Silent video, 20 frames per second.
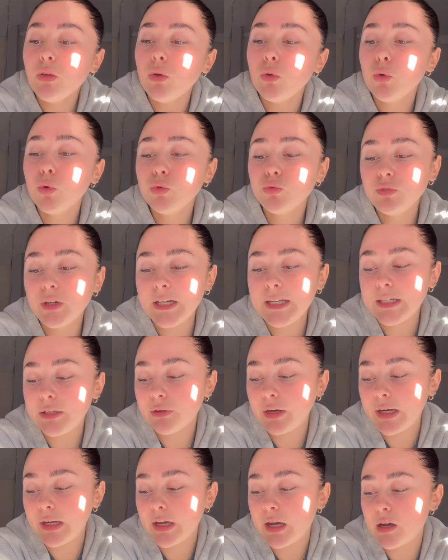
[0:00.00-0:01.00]
all really
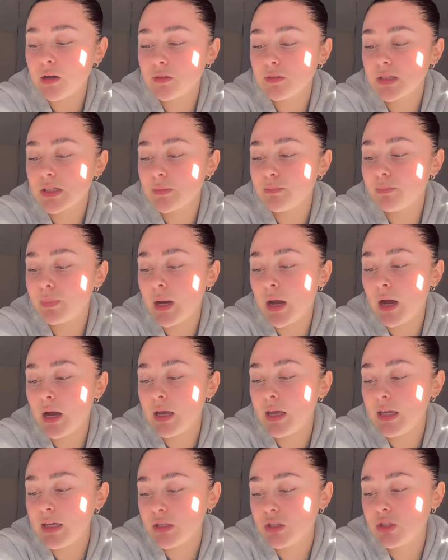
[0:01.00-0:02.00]
great girls but
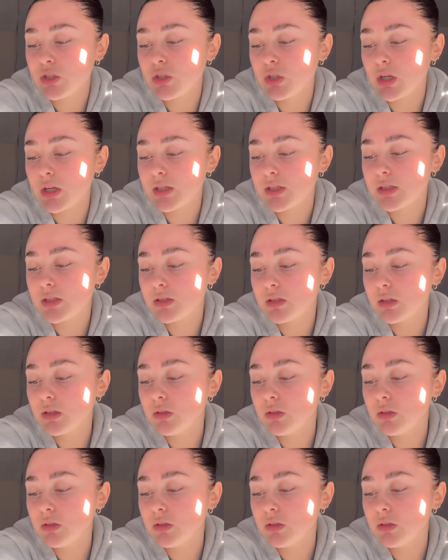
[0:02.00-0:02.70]
it's just